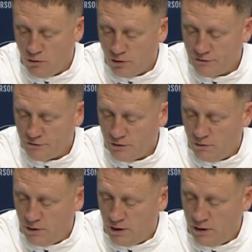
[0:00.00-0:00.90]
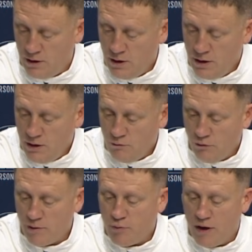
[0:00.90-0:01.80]
So really
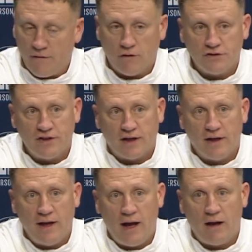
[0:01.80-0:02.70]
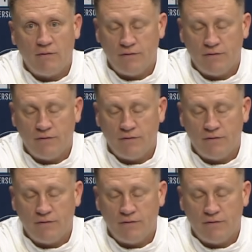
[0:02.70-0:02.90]
proud of our second half,